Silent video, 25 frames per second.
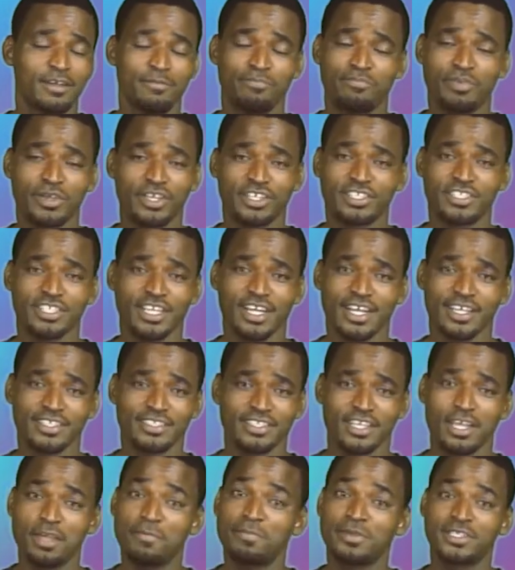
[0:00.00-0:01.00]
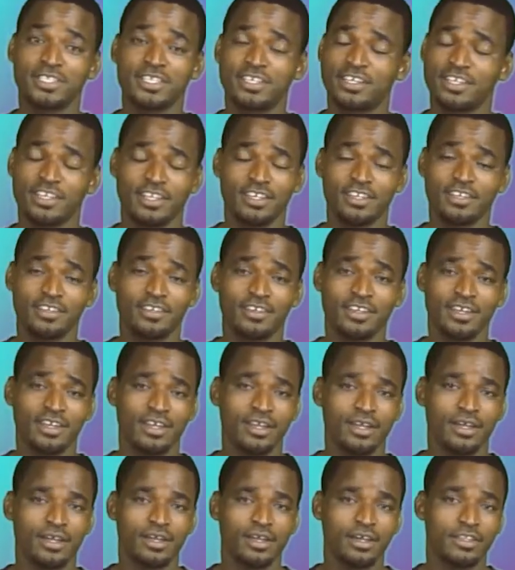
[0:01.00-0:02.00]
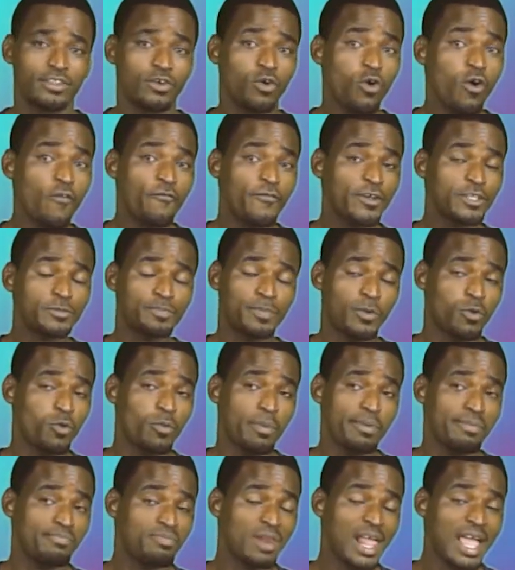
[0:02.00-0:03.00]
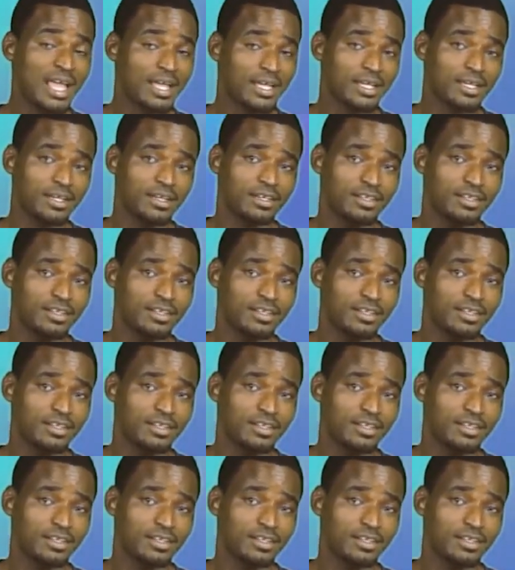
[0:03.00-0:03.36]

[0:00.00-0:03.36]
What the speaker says: pictures, ABCD. The whole Facebook will be blank.